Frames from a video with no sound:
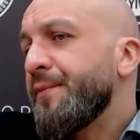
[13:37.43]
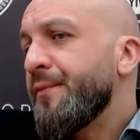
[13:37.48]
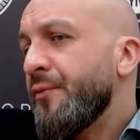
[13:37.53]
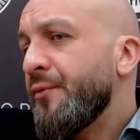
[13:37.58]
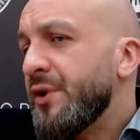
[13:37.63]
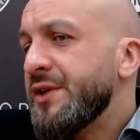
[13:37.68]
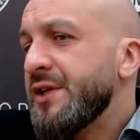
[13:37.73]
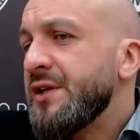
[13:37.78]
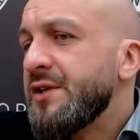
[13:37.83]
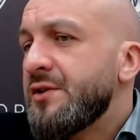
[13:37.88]

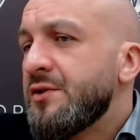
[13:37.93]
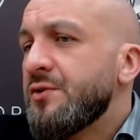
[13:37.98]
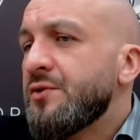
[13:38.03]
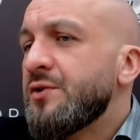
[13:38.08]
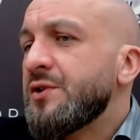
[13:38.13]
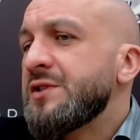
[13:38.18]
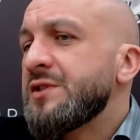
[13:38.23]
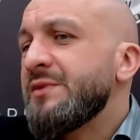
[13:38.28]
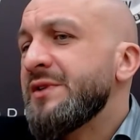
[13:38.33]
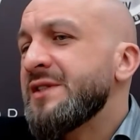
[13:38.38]
What they
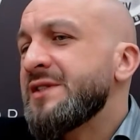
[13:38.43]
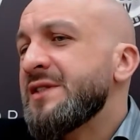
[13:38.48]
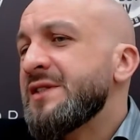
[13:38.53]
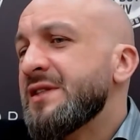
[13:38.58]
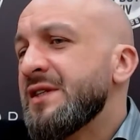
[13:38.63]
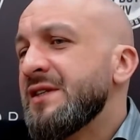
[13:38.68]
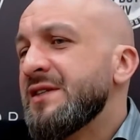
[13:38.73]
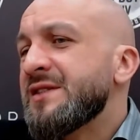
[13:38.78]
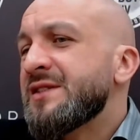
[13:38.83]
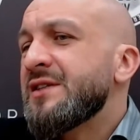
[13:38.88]
do is,
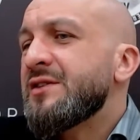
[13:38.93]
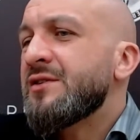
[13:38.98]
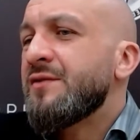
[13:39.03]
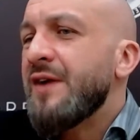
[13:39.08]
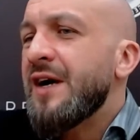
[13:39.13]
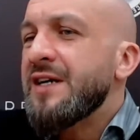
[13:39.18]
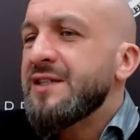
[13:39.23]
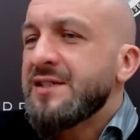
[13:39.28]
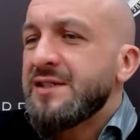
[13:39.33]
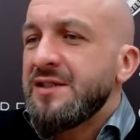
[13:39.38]
basically, instead of
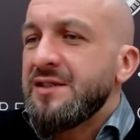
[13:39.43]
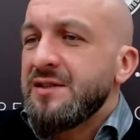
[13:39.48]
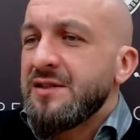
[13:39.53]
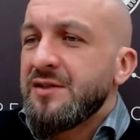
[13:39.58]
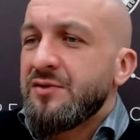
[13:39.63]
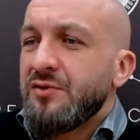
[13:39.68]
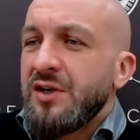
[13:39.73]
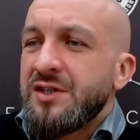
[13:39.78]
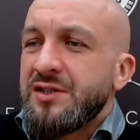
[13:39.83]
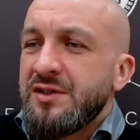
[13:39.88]
asking
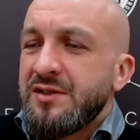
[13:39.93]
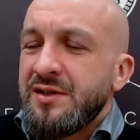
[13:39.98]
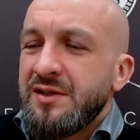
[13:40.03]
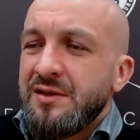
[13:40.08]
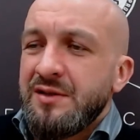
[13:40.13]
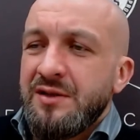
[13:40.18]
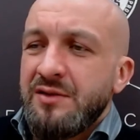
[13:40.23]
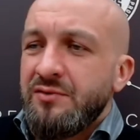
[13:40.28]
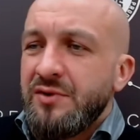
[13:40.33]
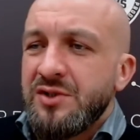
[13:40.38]
the
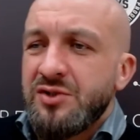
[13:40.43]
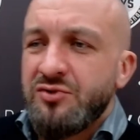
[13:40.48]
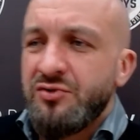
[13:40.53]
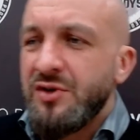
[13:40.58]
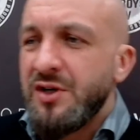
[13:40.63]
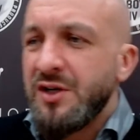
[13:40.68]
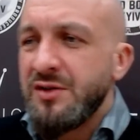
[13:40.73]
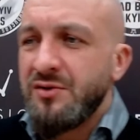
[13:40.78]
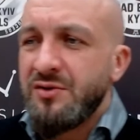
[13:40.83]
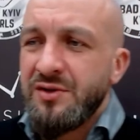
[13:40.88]

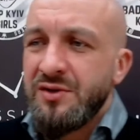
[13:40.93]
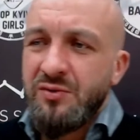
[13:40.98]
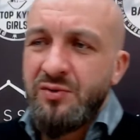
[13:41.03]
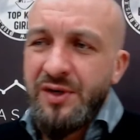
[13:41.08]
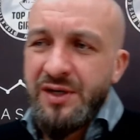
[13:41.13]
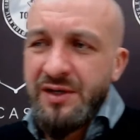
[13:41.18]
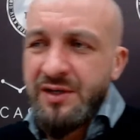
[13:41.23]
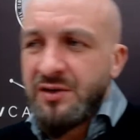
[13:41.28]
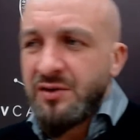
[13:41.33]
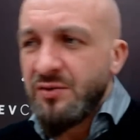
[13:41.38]
restaurant or the
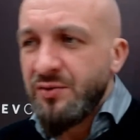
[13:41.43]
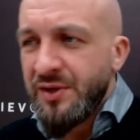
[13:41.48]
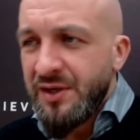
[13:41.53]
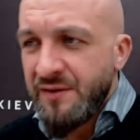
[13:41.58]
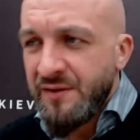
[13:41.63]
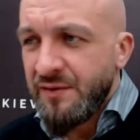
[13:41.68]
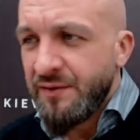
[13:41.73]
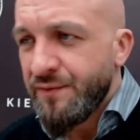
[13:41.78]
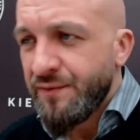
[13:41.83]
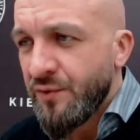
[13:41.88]
waiter or
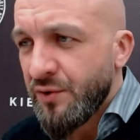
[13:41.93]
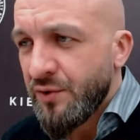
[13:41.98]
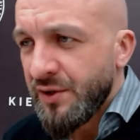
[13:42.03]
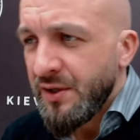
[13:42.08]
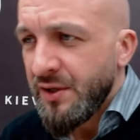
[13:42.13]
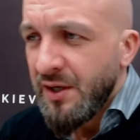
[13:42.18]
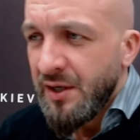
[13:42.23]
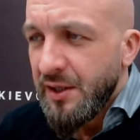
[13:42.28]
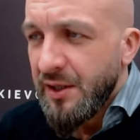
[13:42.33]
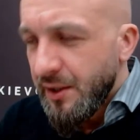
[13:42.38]
whatever
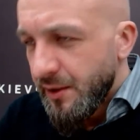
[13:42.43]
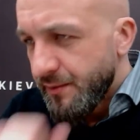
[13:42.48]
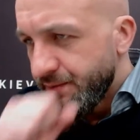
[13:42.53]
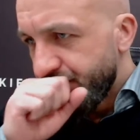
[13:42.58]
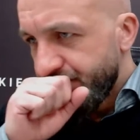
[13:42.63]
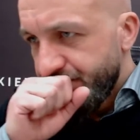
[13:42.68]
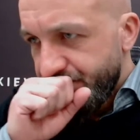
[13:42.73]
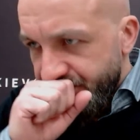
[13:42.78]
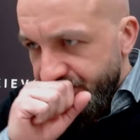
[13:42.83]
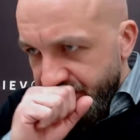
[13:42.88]
for,
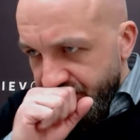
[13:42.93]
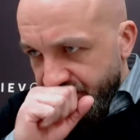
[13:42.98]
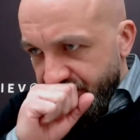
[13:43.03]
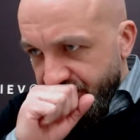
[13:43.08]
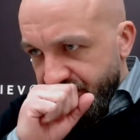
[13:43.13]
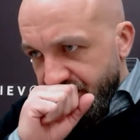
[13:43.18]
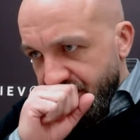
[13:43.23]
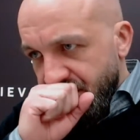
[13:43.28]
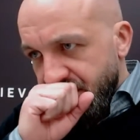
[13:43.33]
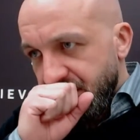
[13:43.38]

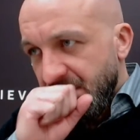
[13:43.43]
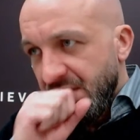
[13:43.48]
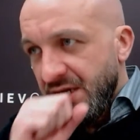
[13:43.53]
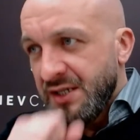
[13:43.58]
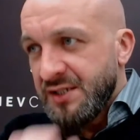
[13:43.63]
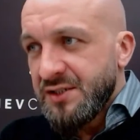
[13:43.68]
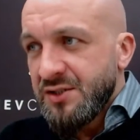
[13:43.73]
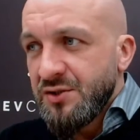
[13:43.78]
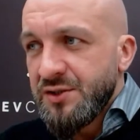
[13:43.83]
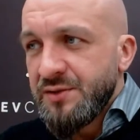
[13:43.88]

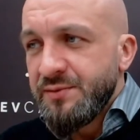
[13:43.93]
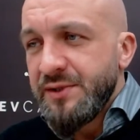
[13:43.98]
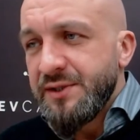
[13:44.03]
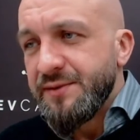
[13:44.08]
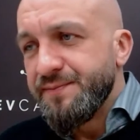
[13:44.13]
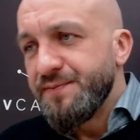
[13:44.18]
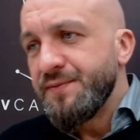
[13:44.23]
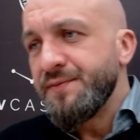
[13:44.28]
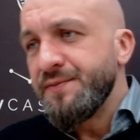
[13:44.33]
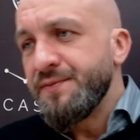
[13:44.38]
excuse me,
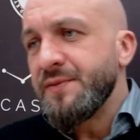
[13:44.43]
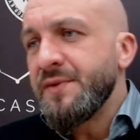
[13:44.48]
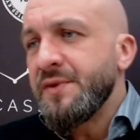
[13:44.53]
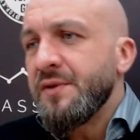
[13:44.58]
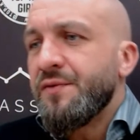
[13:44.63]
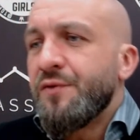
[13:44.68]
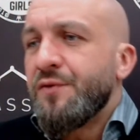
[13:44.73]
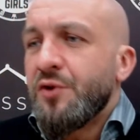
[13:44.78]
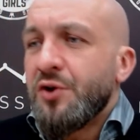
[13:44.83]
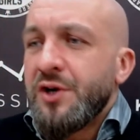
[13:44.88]

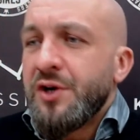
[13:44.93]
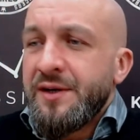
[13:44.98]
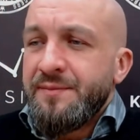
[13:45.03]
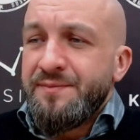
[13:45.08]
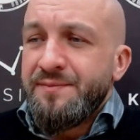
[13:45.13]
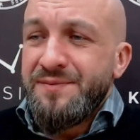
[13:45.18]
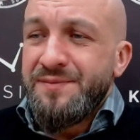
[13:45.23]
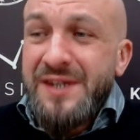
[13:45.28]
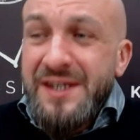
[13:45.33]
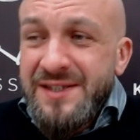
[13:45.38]
for
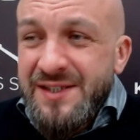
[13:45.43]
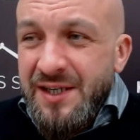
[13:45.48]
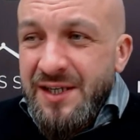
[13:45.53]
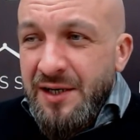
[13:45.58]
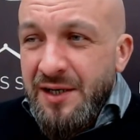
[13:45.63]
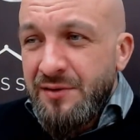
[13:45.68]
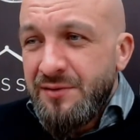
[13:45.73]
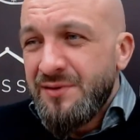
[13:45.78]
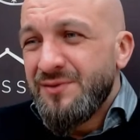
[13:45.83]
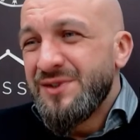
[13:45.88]
a
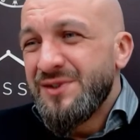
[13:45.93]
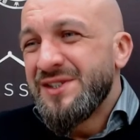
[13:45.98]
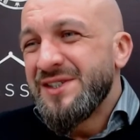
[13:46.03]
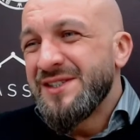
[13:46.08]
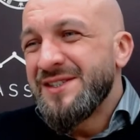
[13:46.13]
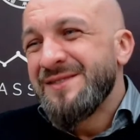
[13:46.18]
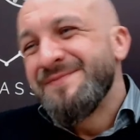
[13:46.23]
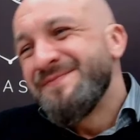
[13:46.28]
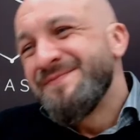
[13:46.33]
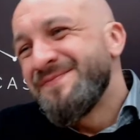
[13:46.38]
discount, which
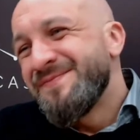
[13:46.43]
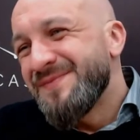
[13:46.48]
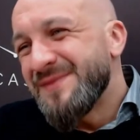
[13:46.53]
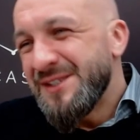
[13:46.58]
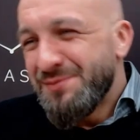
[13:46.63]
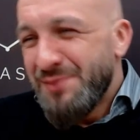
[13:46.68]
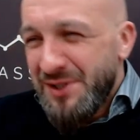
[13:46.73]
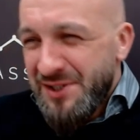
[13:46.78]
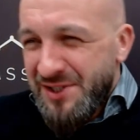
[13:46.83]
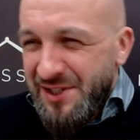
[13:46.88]
is,
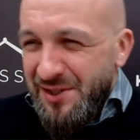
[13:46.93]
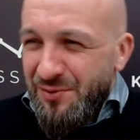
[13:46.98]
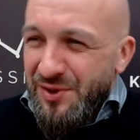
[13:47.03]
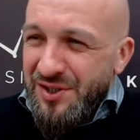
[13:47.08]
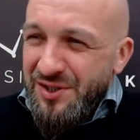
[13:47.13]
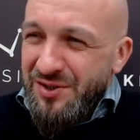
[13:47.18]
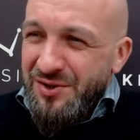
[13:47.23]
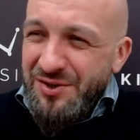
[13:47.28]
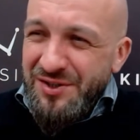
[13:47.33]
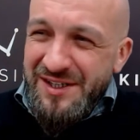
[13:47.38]
especially when
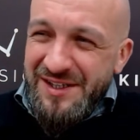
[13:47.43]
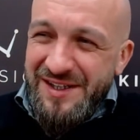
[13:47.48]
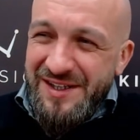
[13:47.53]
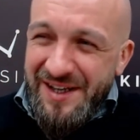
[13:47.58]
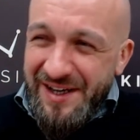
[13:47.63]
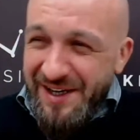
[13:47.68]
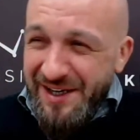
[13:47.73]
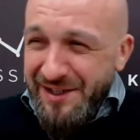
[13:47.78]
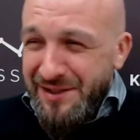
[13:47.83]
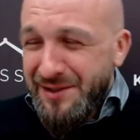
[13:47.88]
you're on a
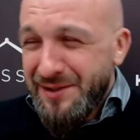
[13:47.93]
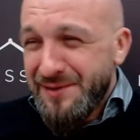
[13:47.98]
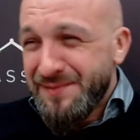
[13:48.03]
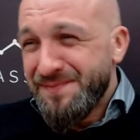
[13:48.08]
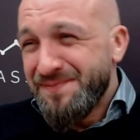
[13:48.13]
date,